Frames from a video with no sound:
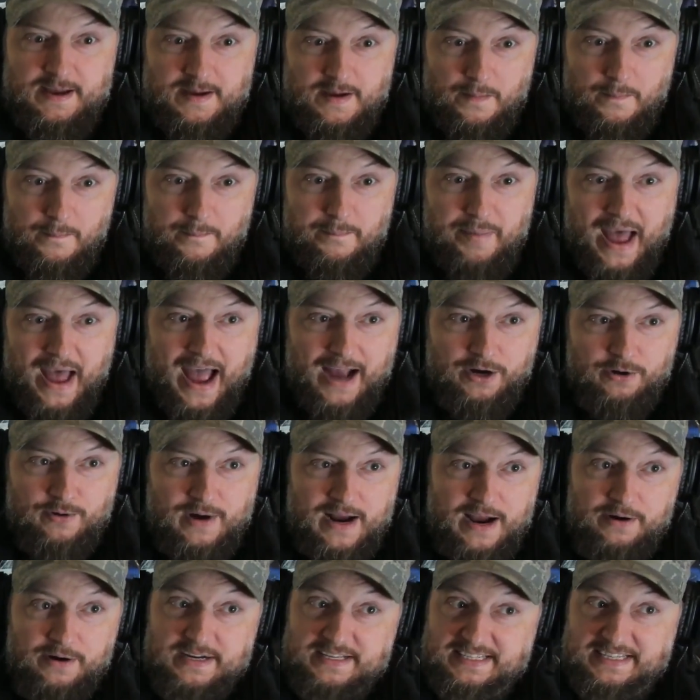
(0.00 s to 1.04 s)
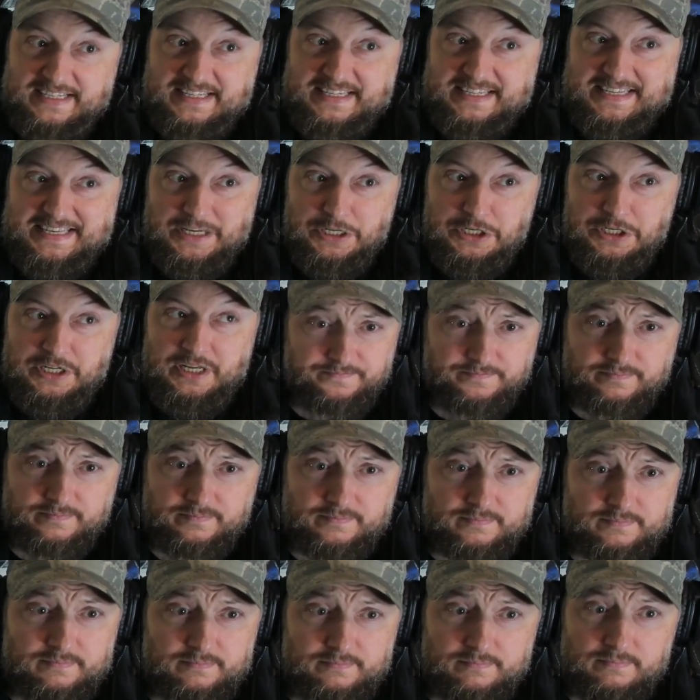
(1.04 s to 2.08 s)
background. Is it still...
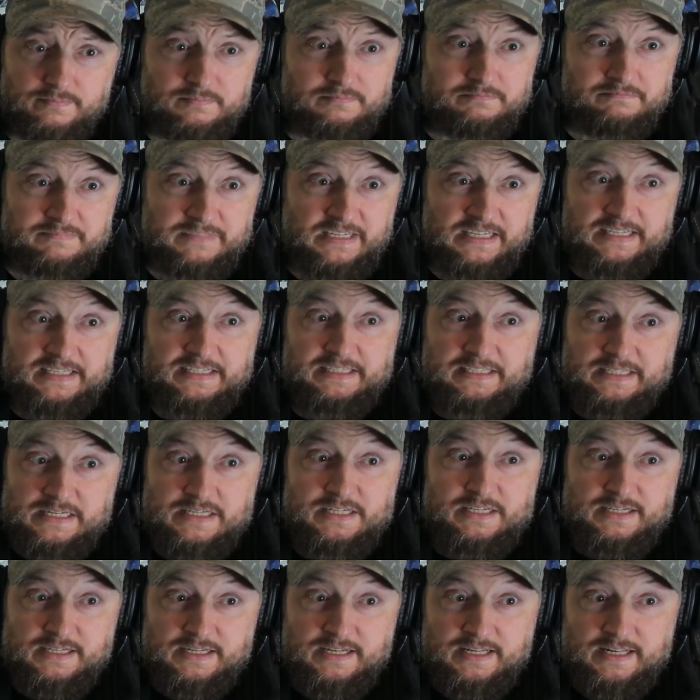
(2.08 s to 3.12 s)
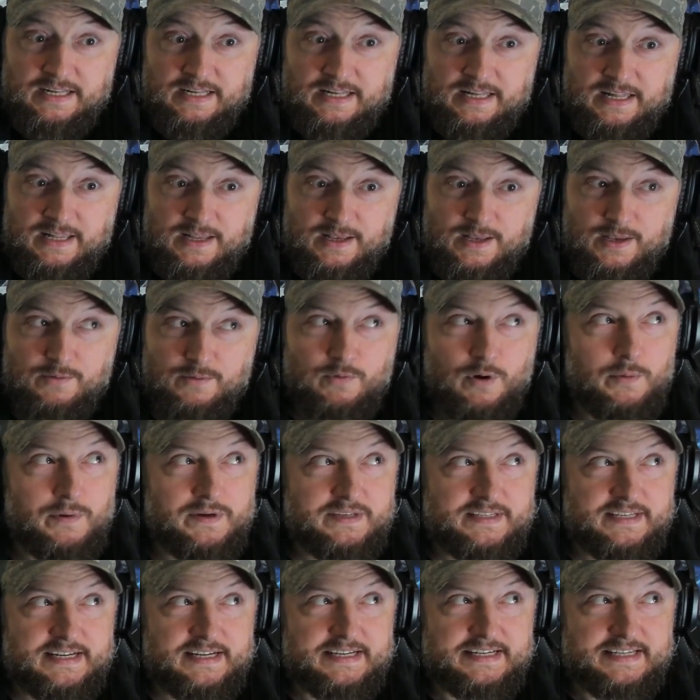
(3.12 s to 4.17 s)
what
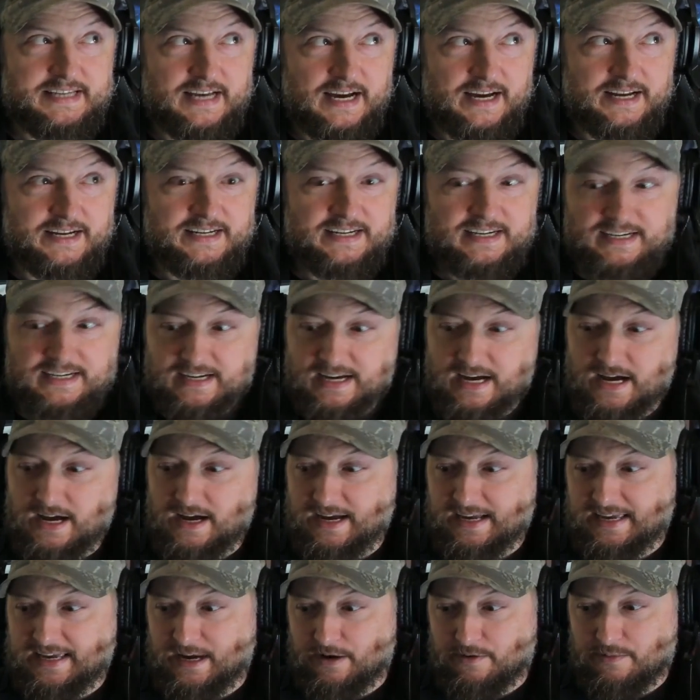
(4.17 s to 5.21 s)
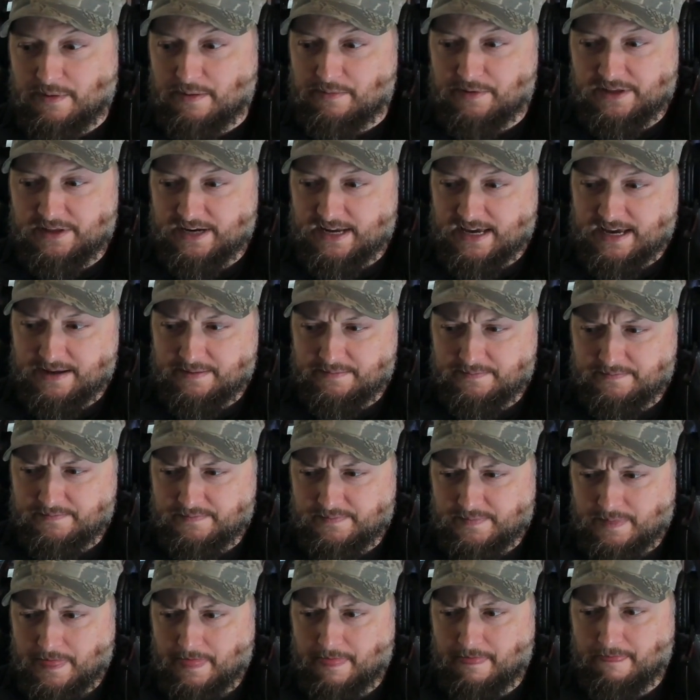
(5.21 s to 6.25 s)
was it done? Oh, I can't remember the name.
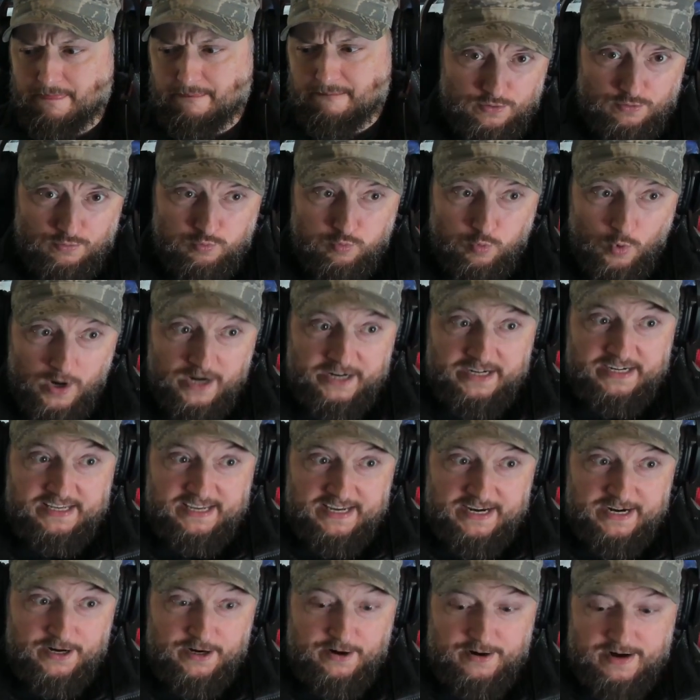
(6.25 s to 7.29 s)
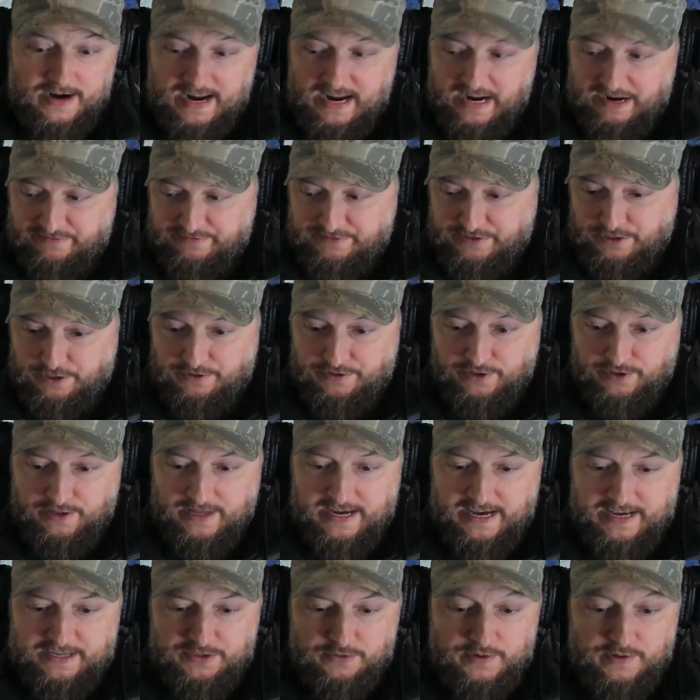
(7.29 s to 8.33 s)
1 year after the
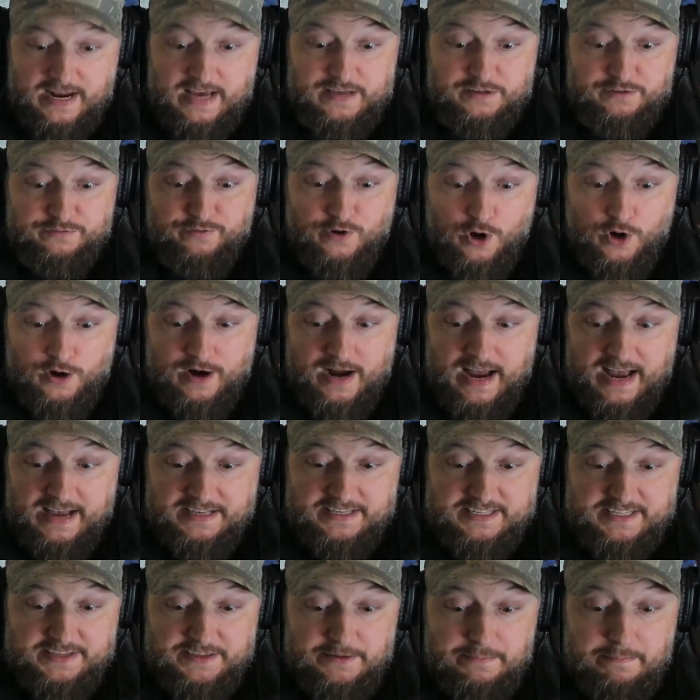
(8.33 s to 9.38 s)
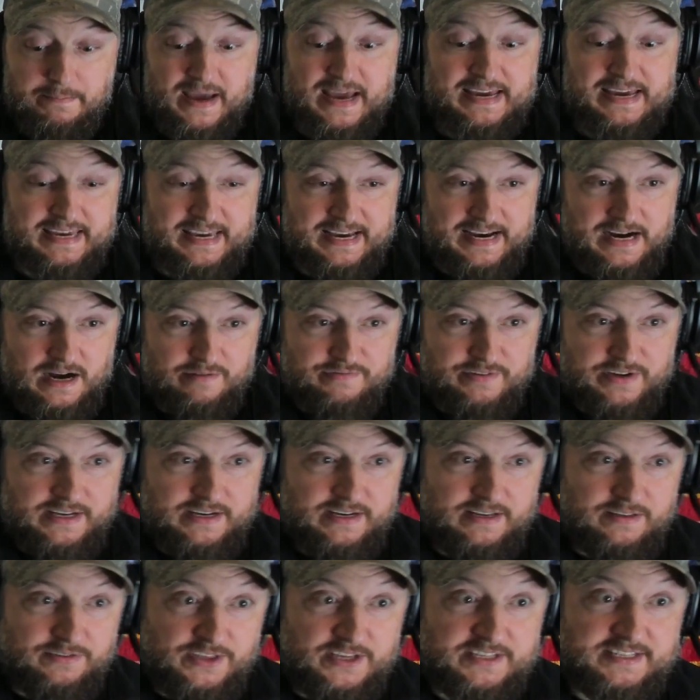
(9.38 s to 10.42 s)
last one, as far as the making of it.
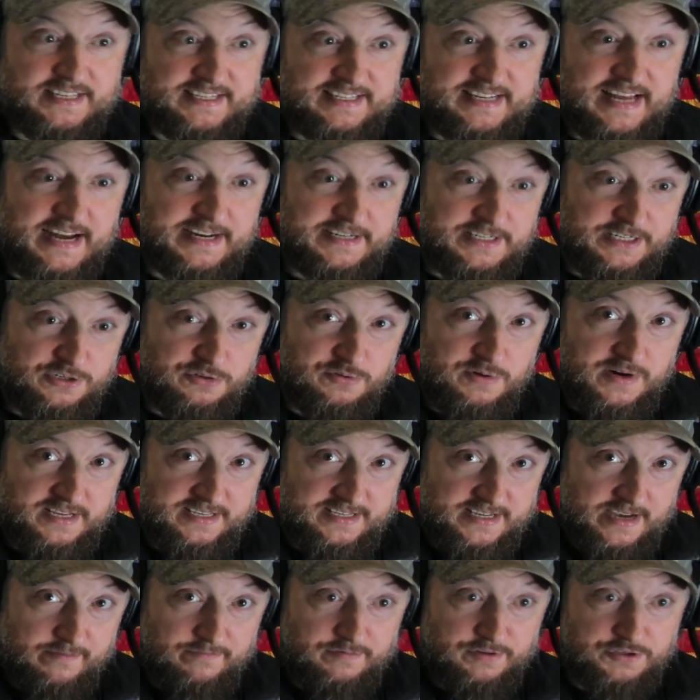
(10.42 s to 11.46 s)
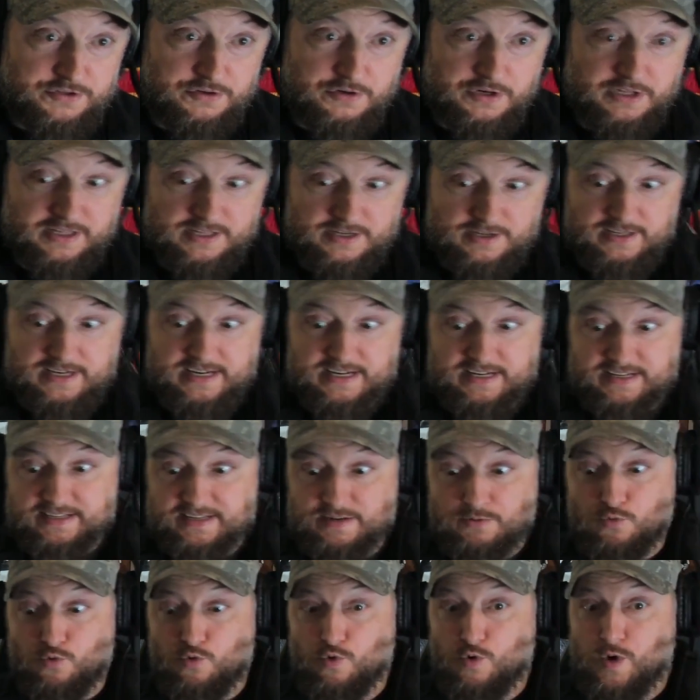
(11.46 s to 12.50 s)
This is 1927, so clearly it is
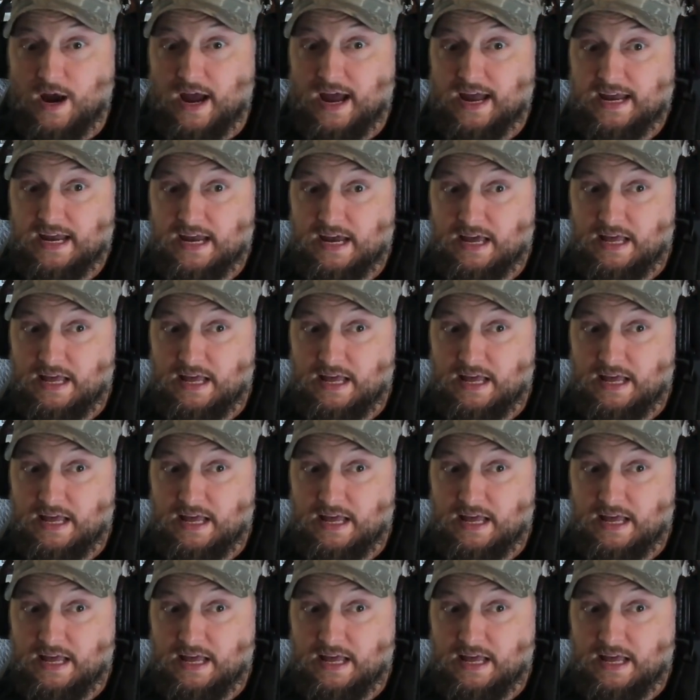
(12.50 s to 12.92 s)
way